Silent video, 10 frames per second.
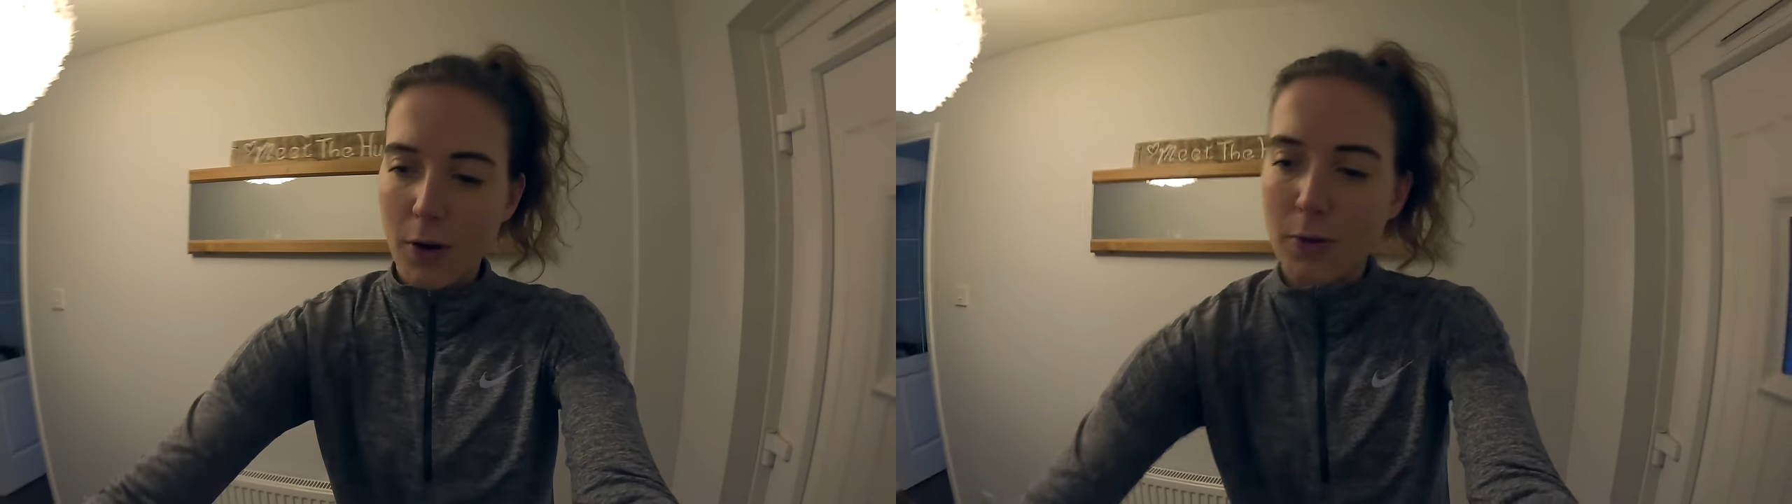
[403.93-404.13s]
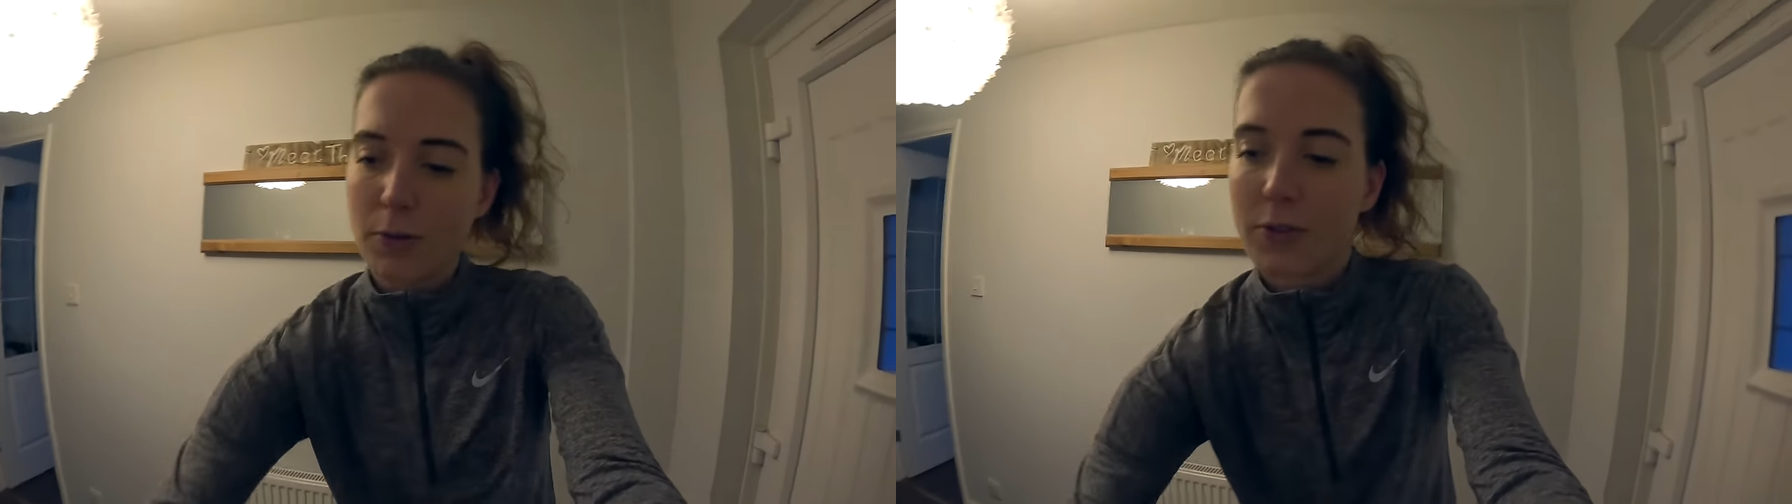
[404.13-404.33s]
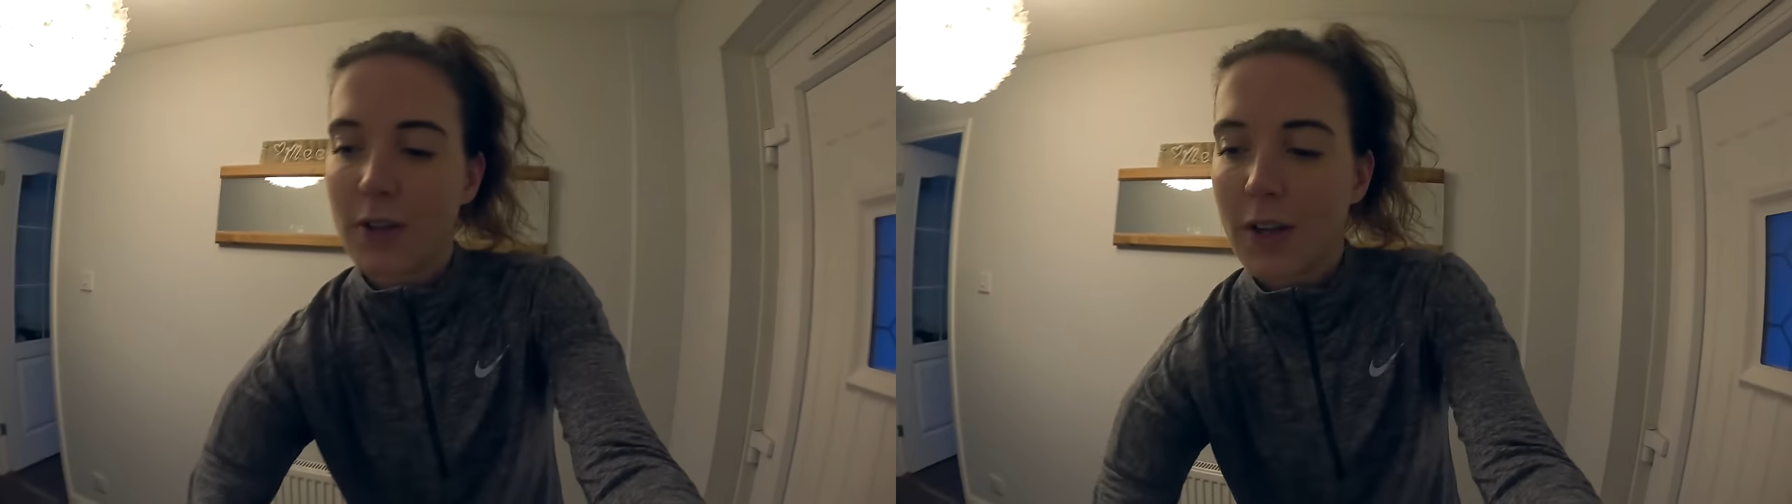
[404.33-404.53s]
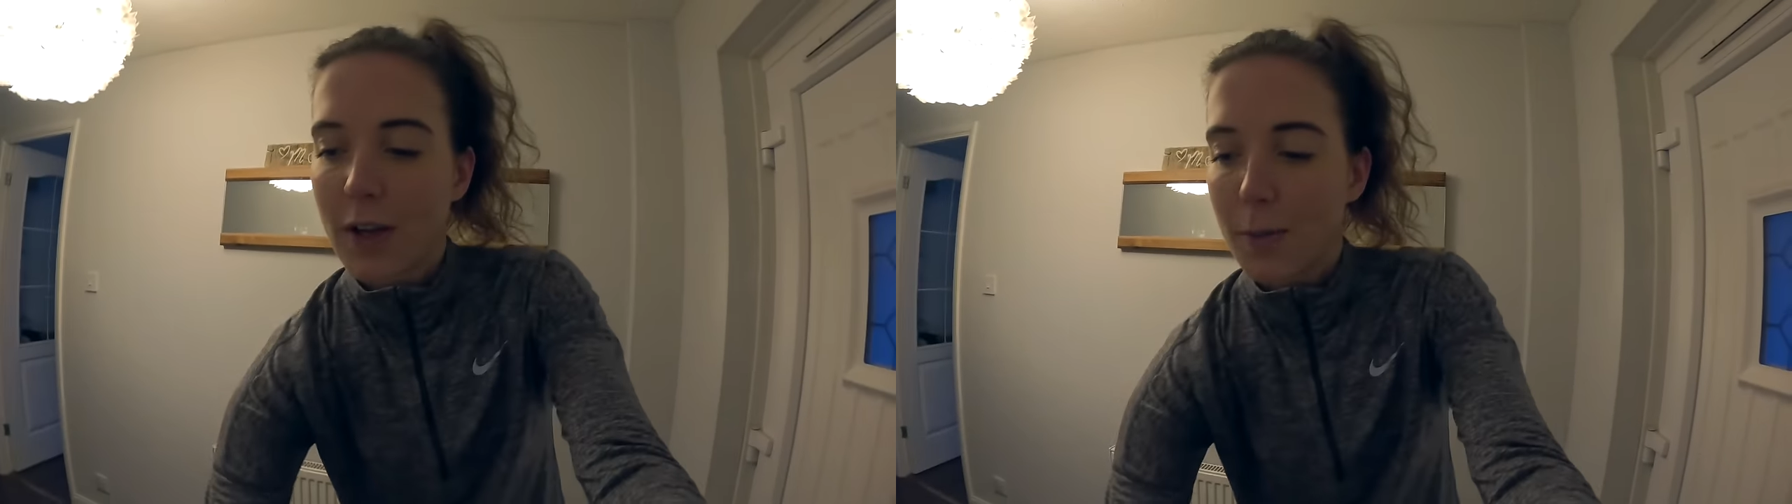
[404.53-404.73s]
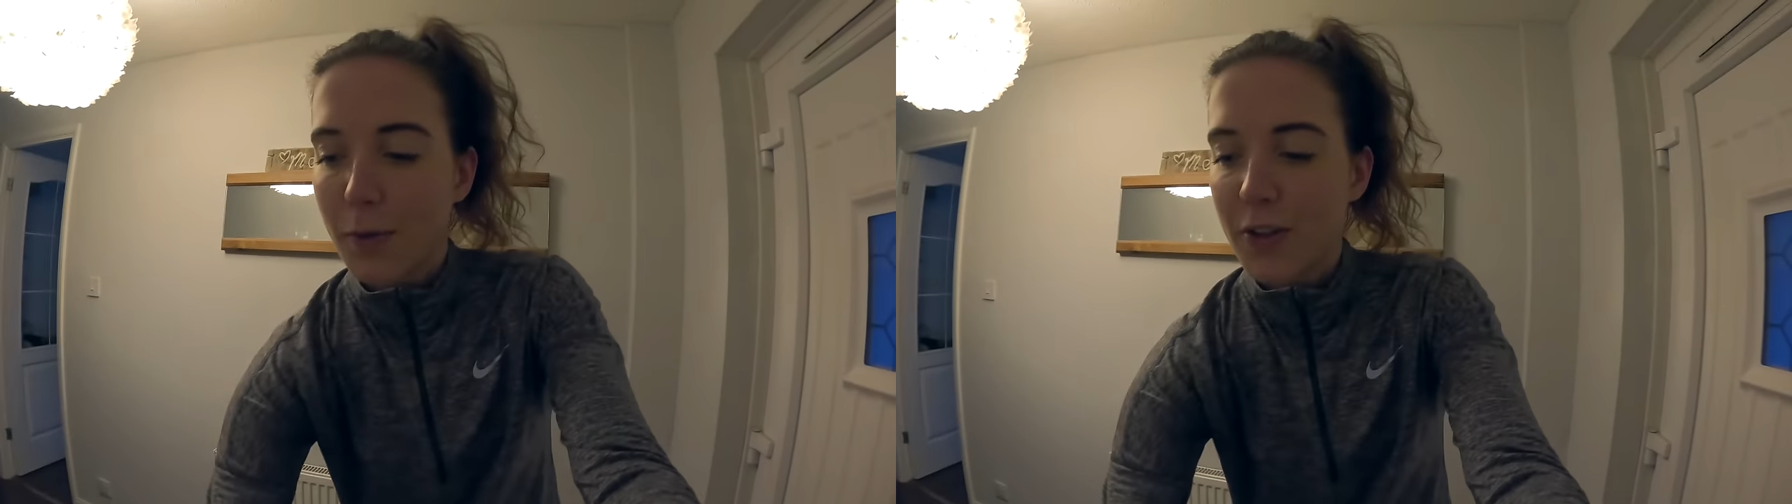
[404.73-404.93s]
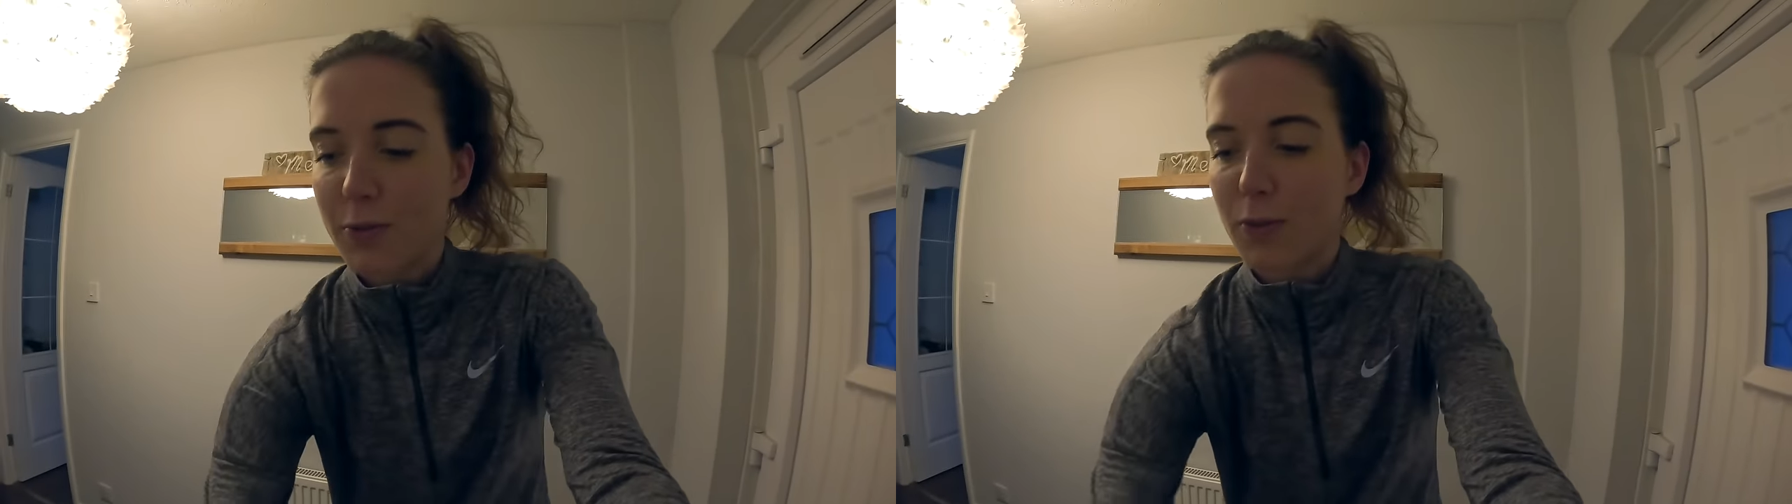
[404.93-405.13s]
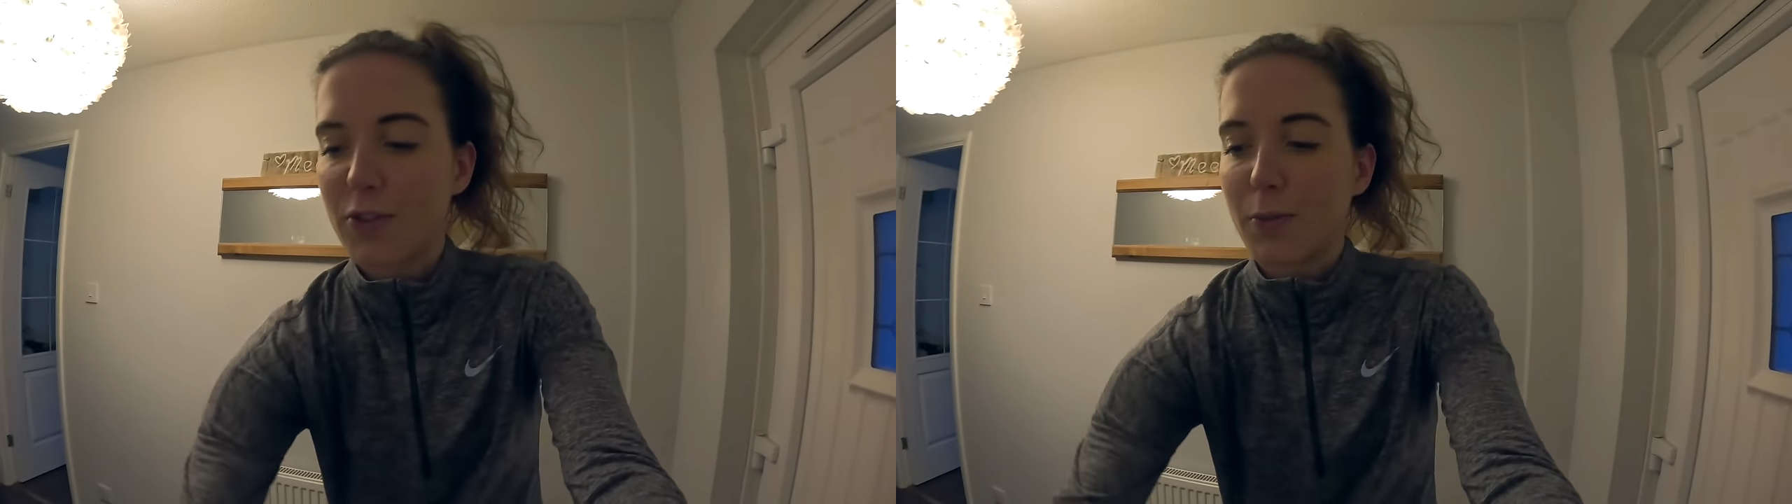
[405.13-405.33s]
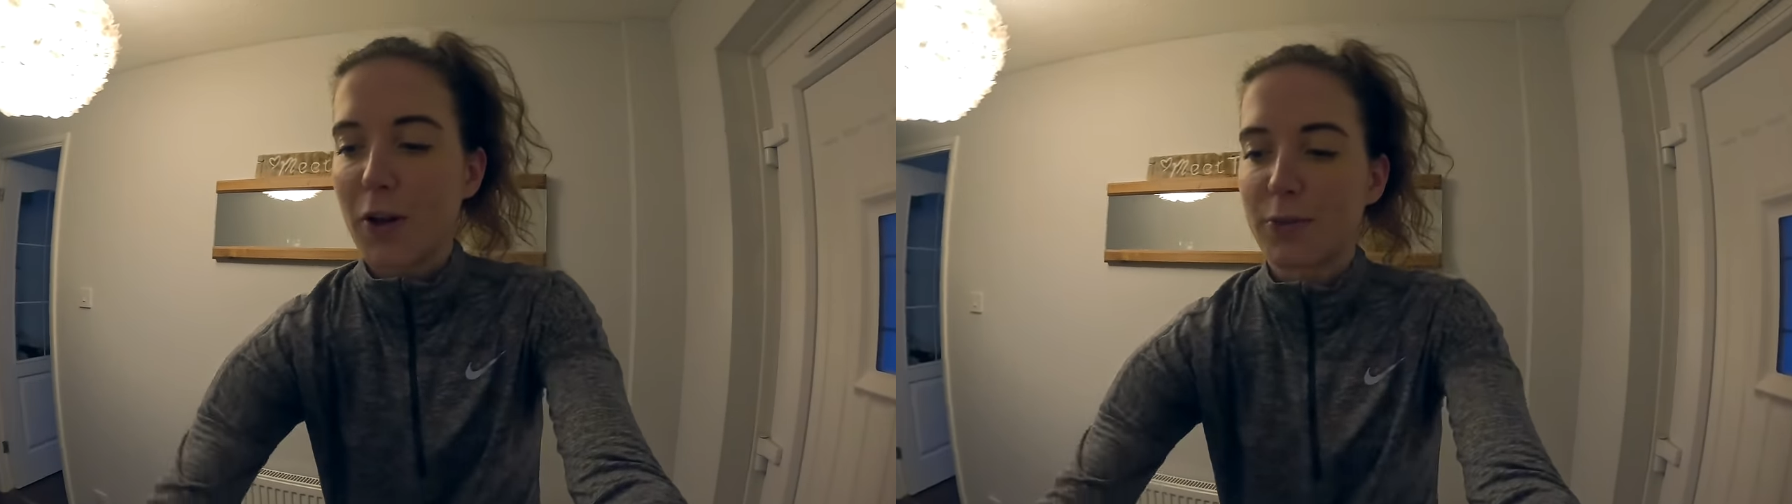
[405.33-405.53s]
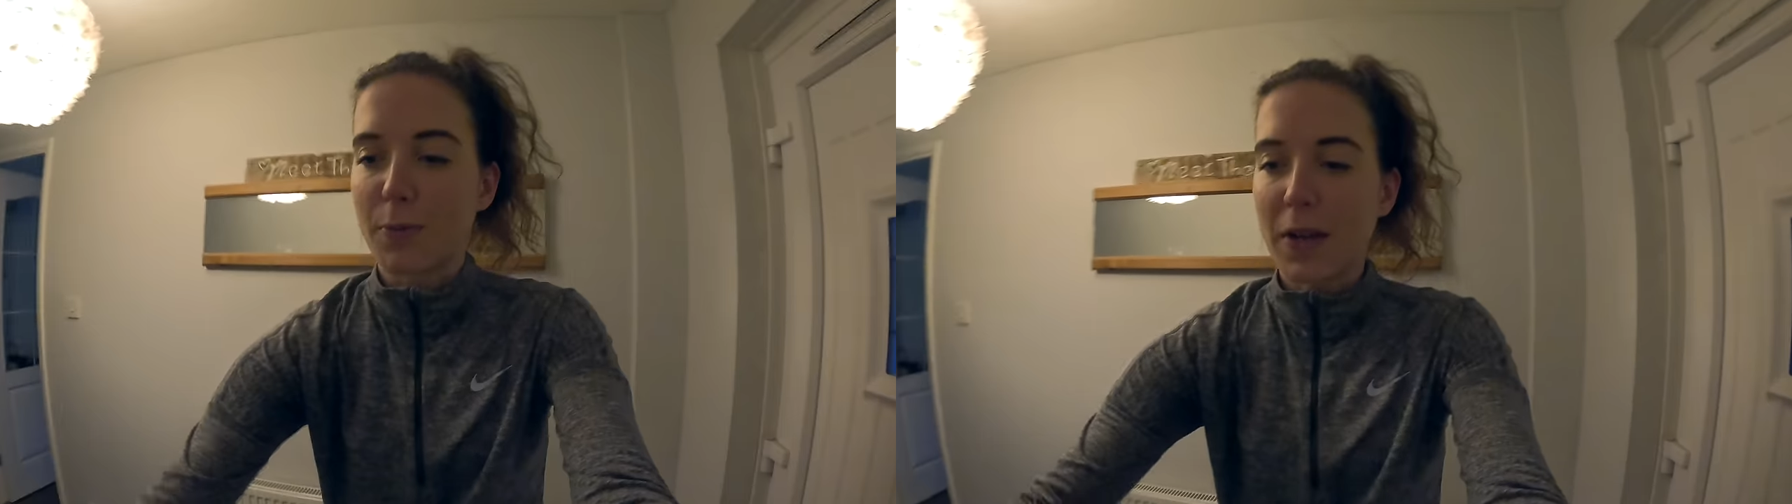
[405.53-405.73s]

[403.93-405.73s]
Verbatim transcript: holes, but this one's the worst one.